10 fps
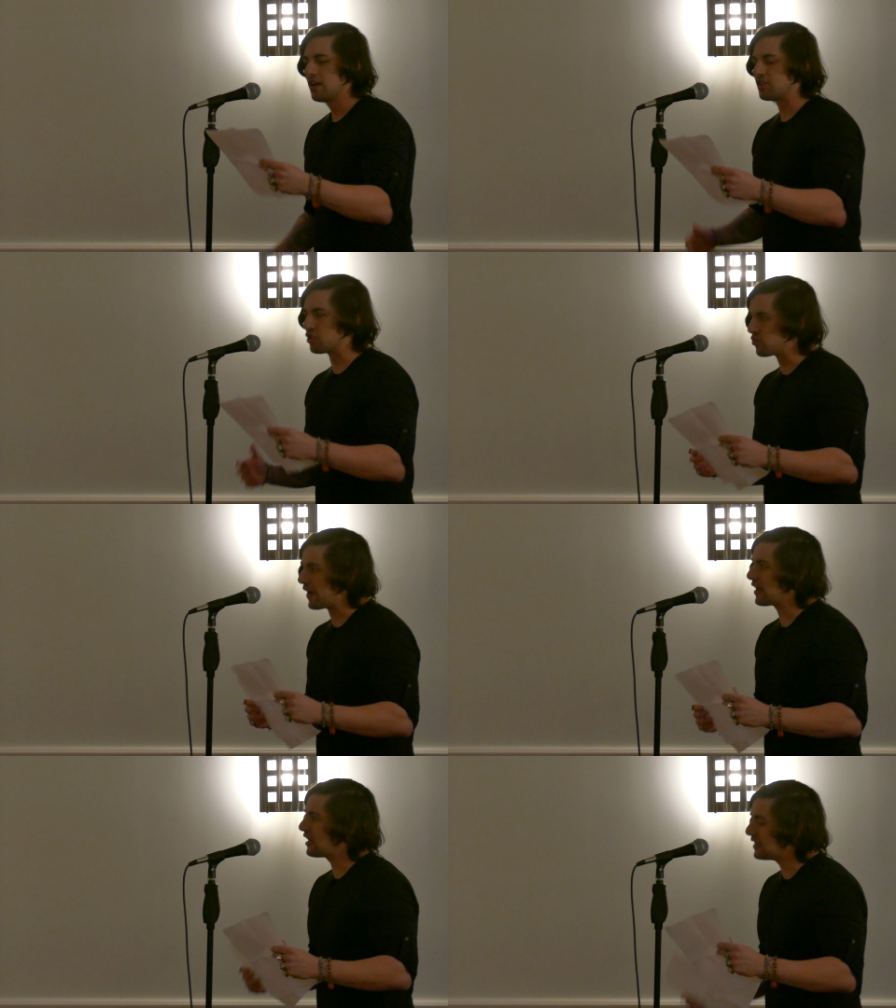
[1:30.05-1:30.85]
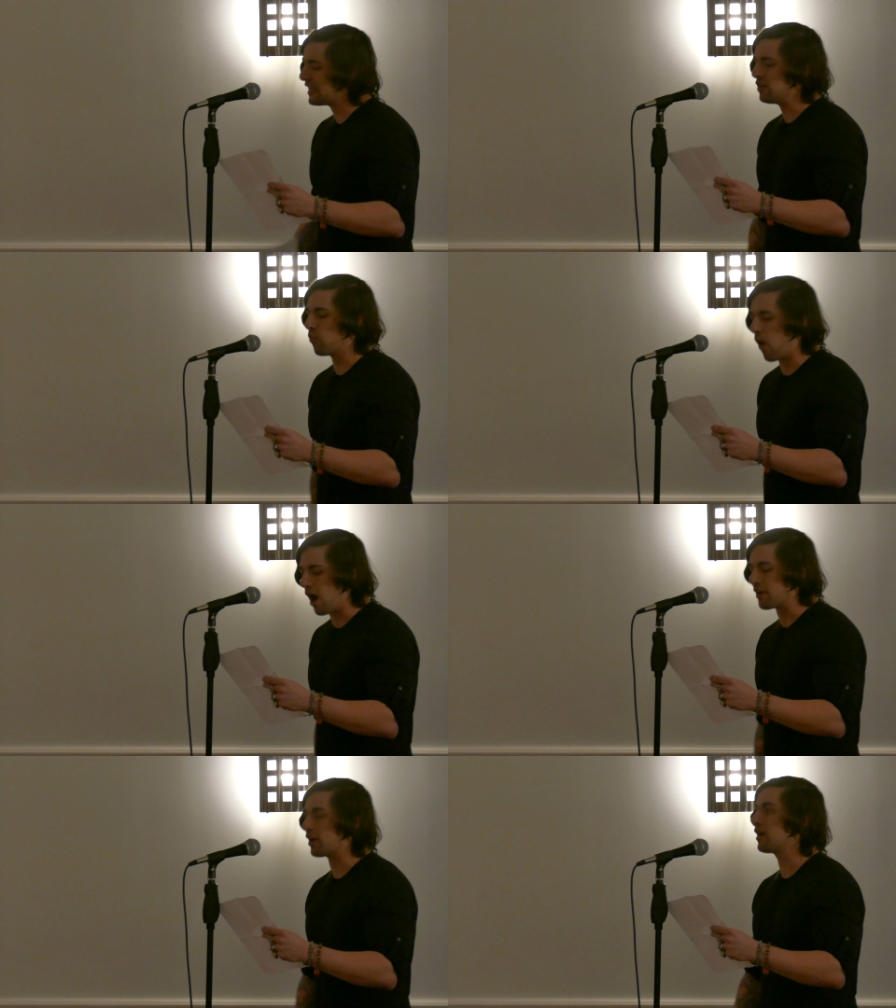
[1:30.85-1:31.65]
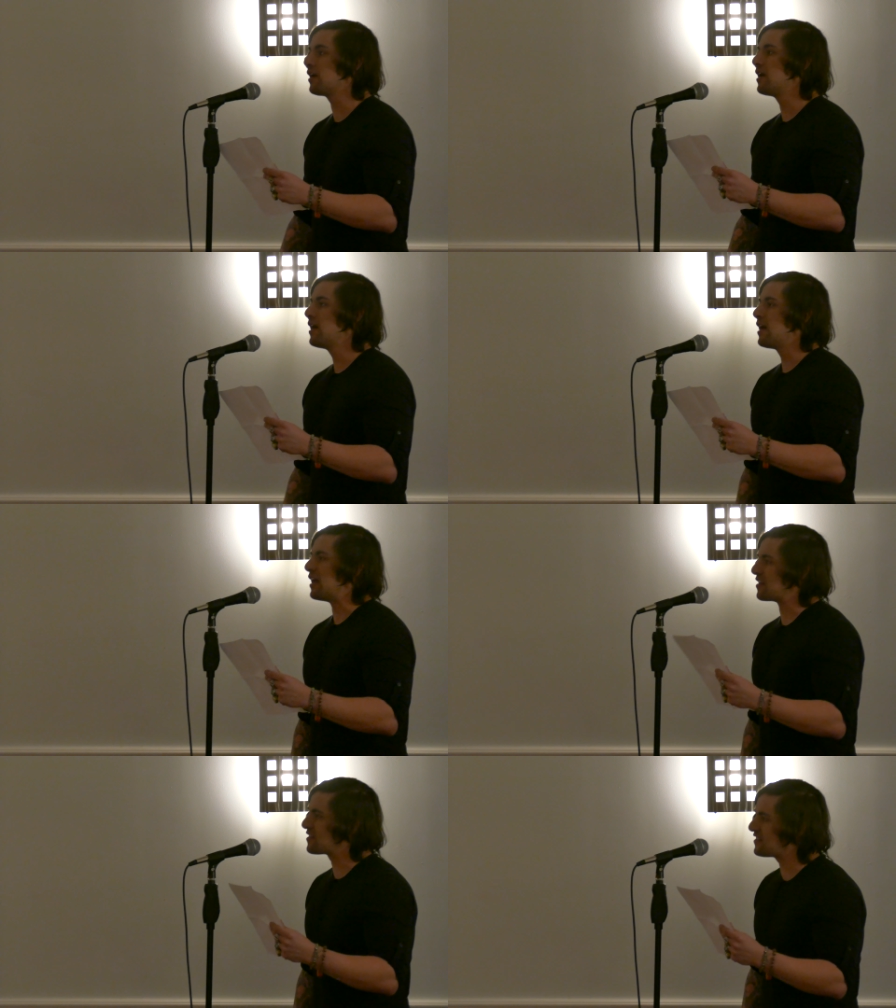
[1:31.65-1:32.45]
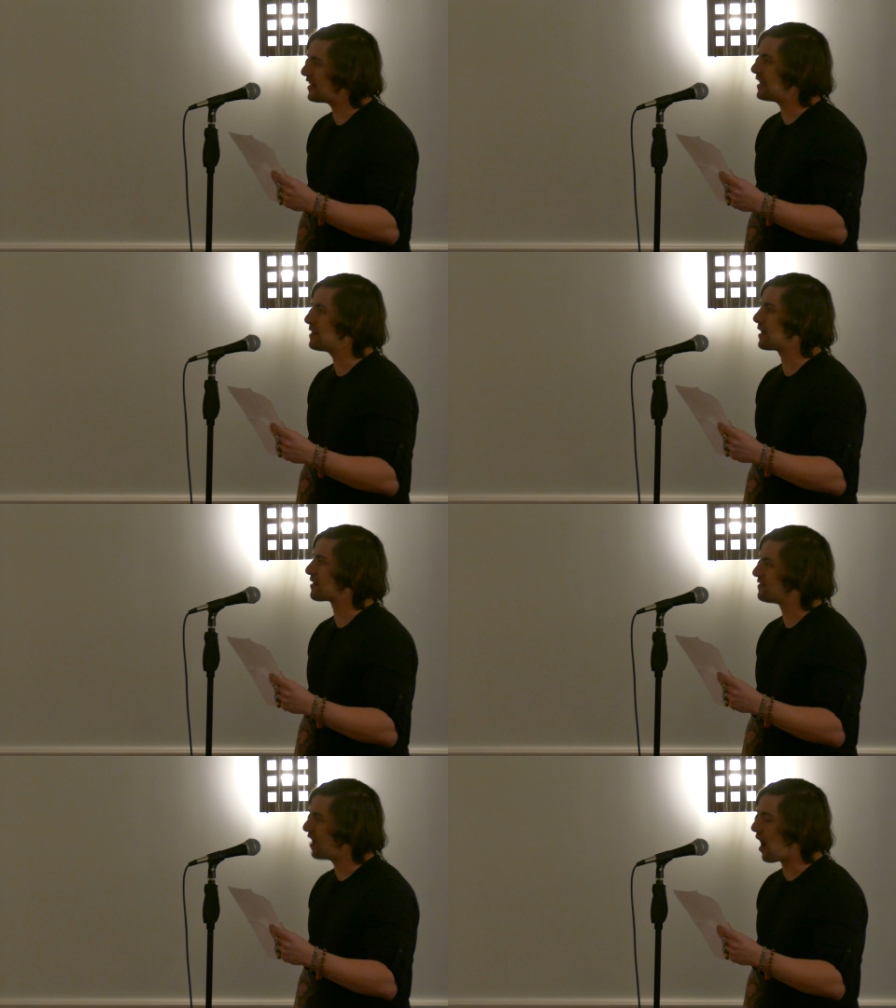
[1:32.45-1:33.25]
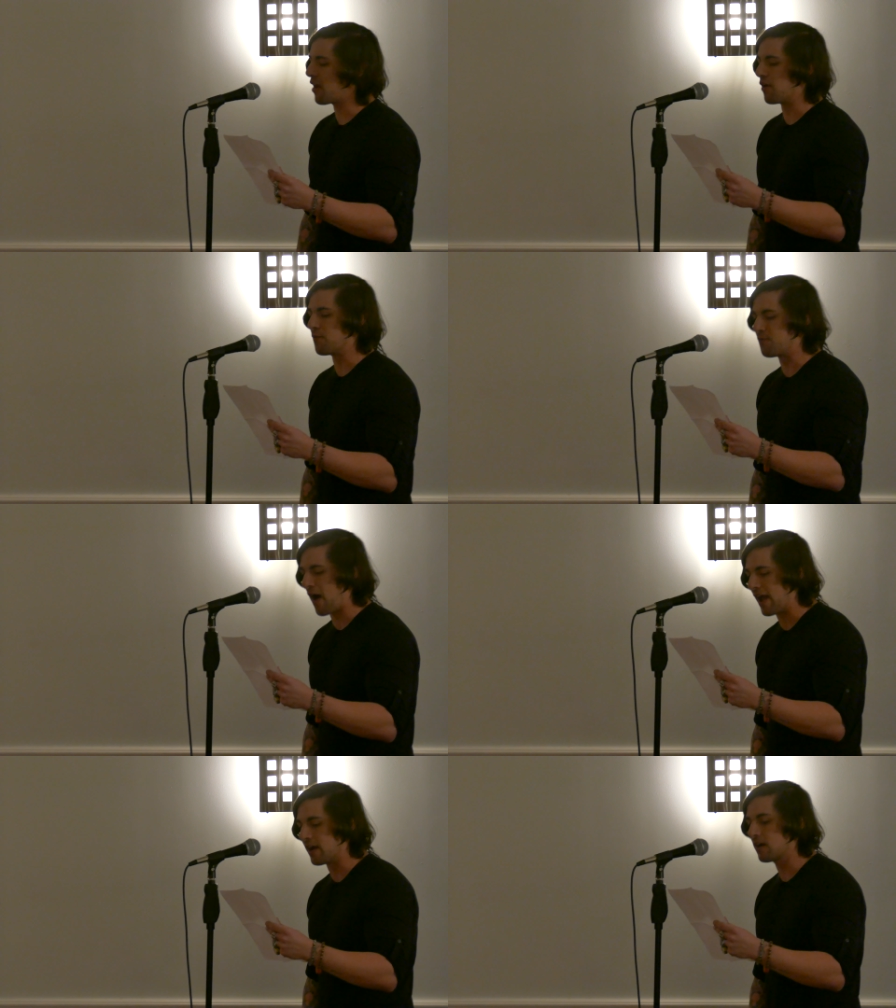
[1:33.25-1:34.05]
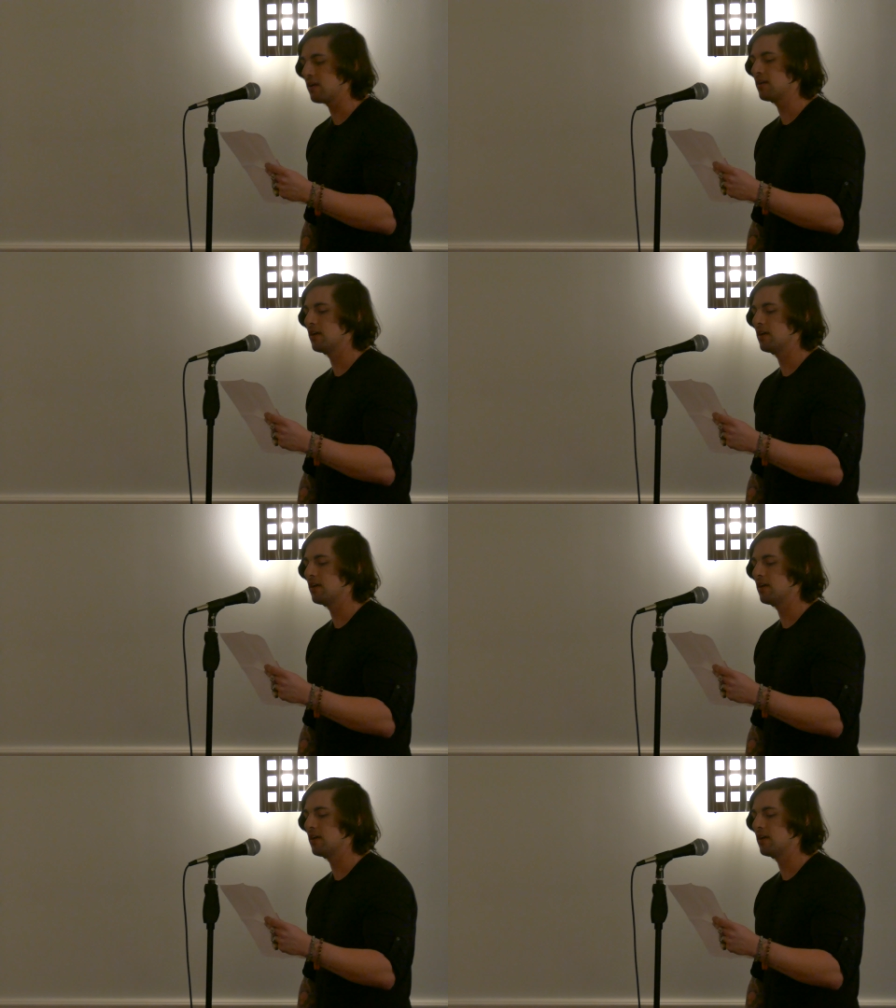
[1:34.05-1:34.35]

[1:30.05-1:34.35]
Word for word: to drink clean water in a city that is not on fire,